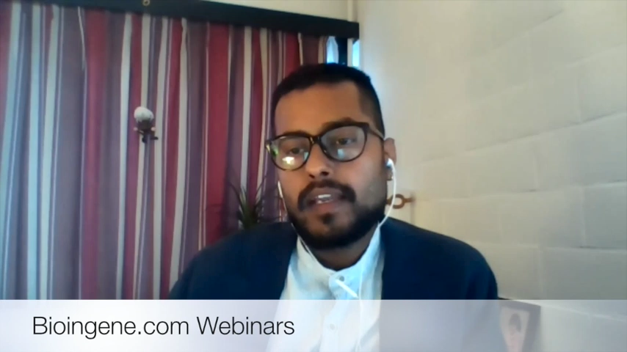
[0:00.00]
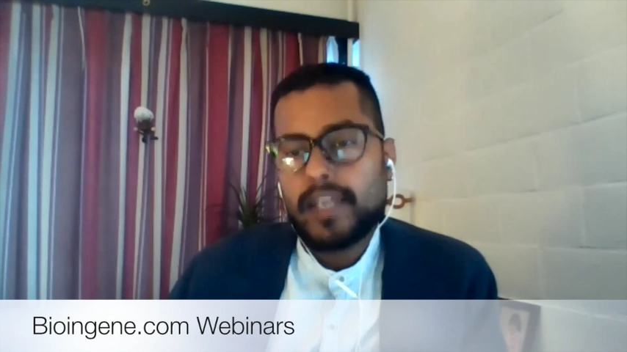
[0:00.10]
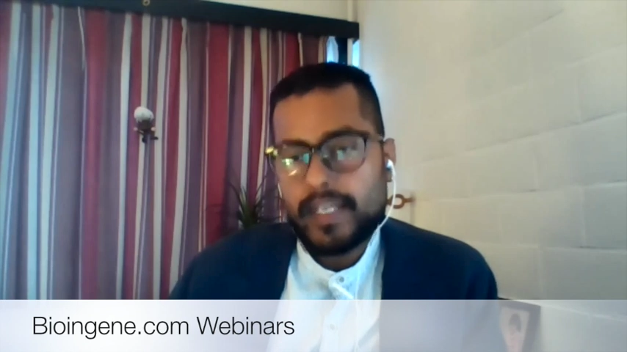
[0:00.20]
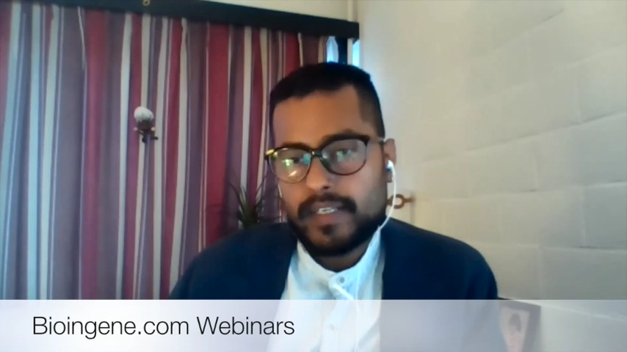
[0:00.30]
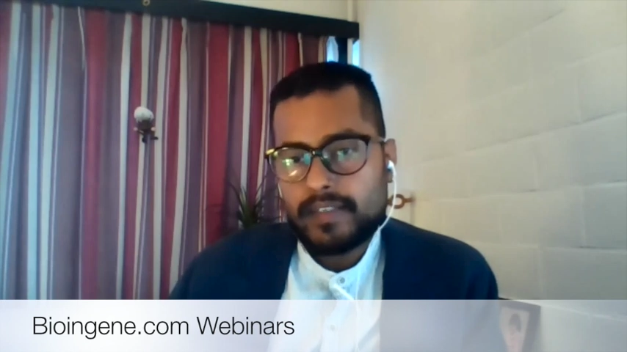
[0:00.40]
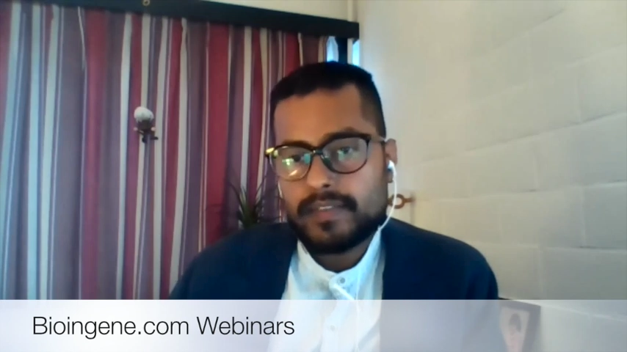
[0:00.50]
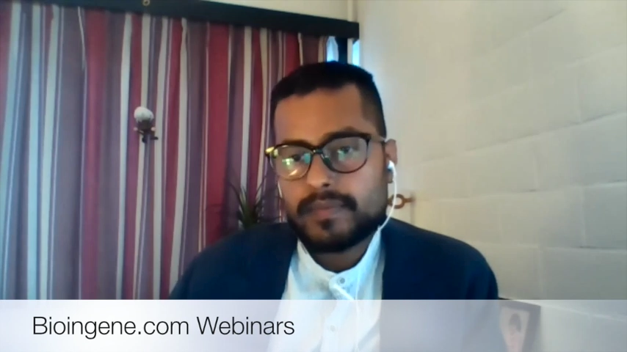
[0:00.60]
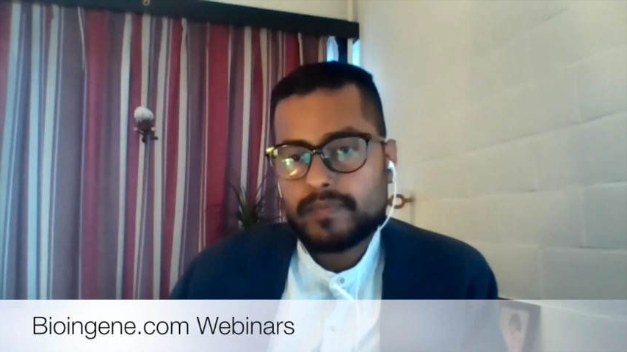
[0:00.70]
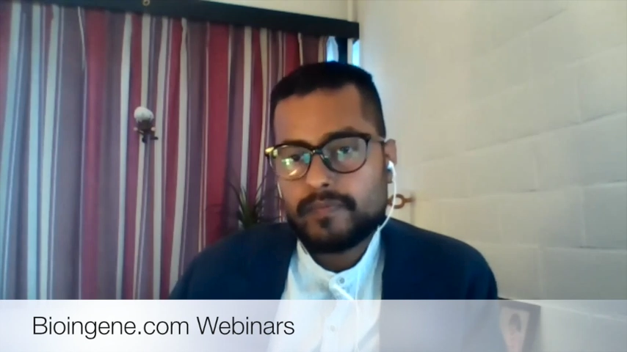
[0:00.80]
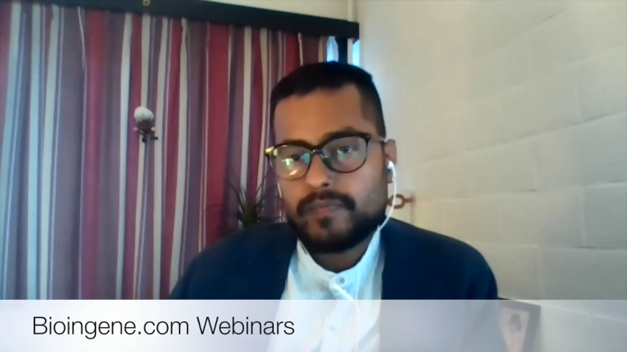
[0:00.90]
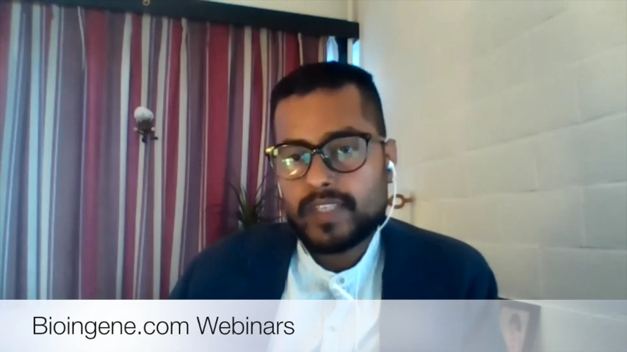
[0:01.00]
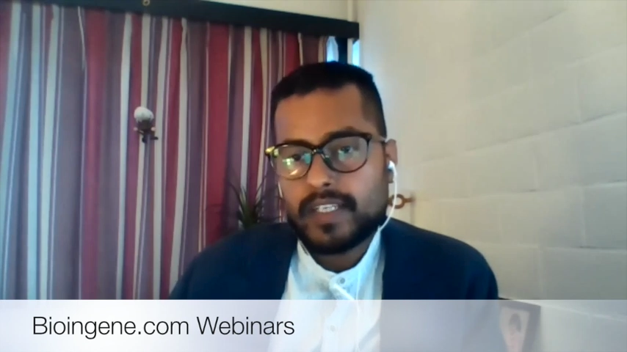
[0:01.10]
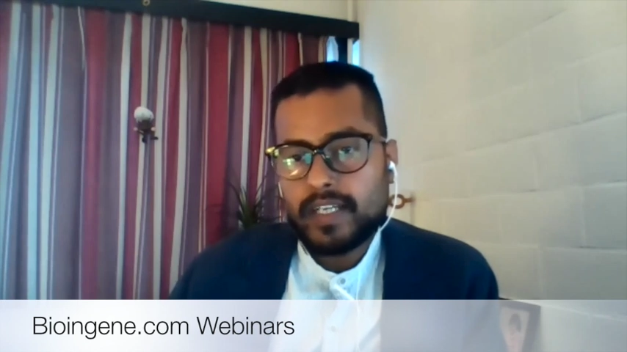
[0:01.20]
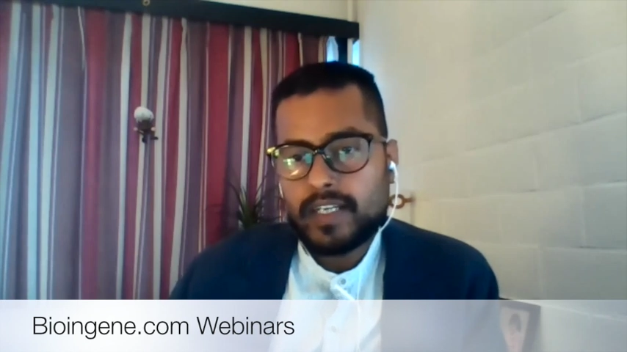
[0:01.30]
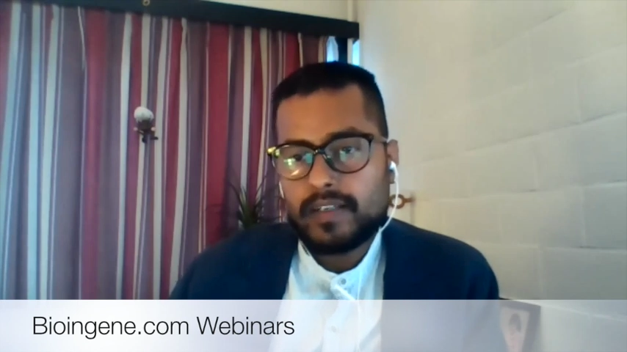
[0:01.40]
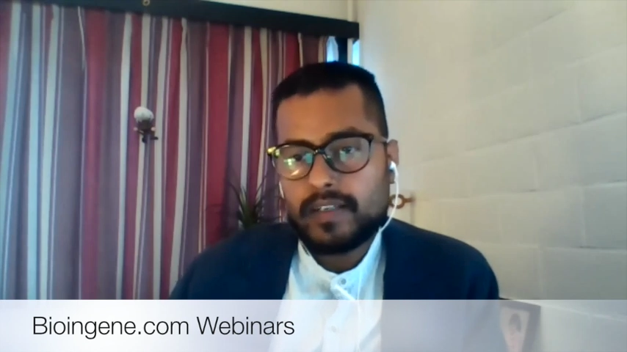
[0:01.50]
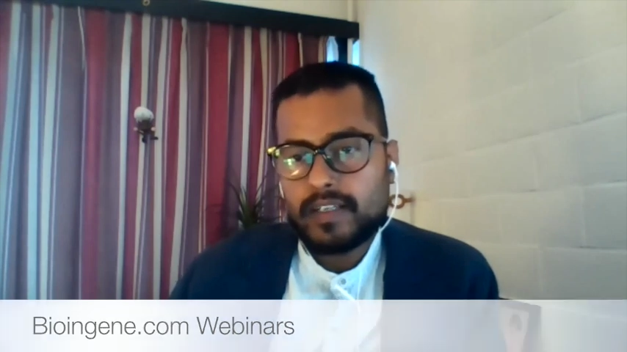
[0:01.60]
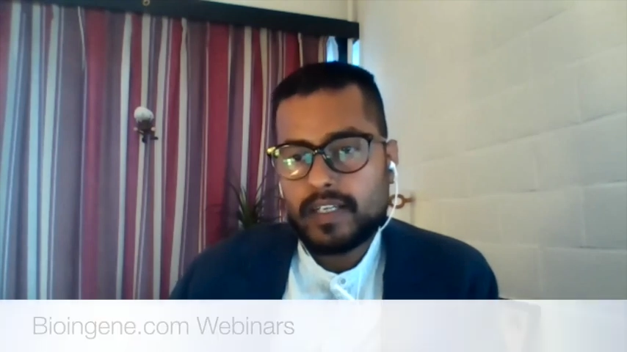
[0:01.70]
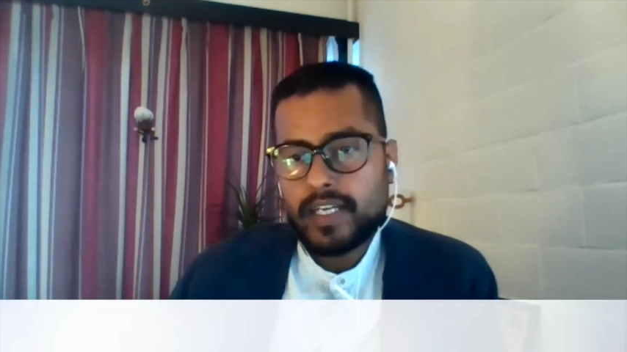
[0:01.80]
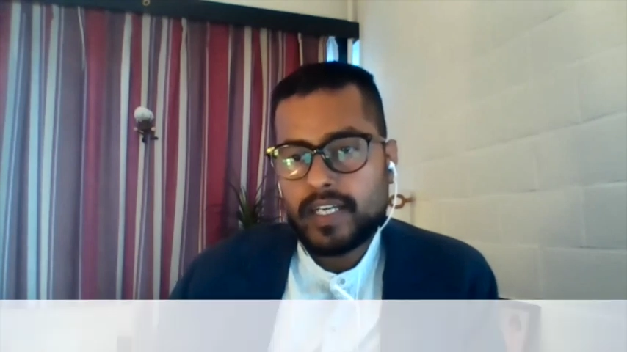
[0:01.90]
And I
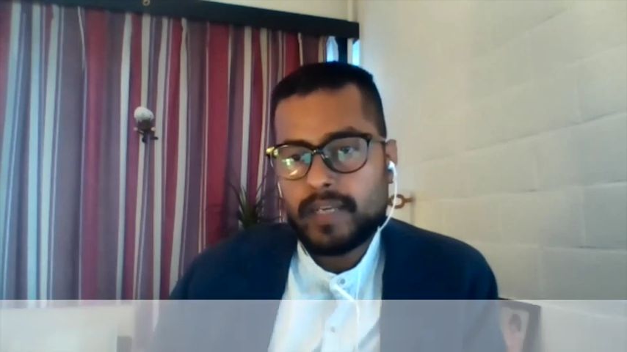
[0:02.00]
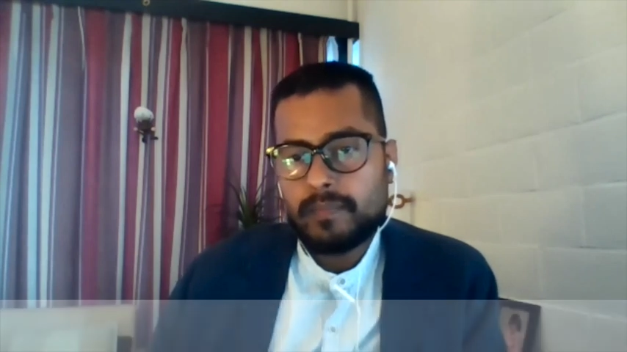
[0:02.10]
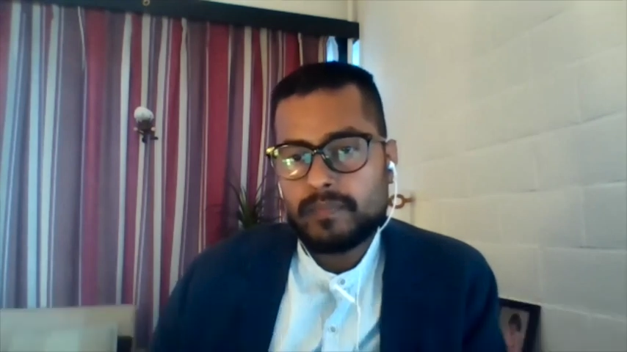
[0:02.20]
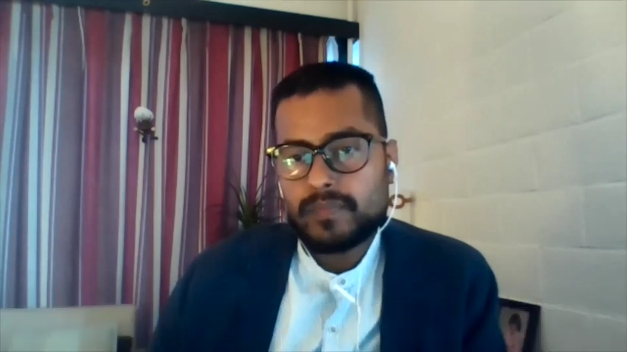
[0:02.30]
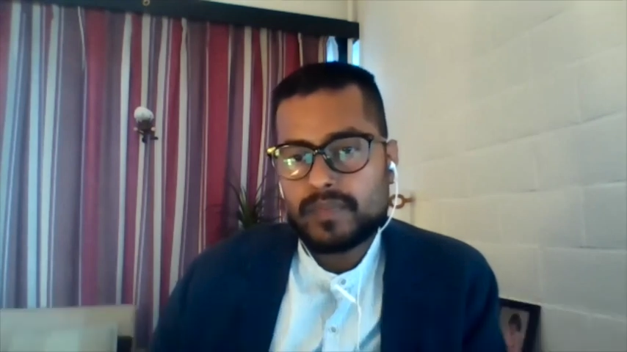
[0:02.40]
am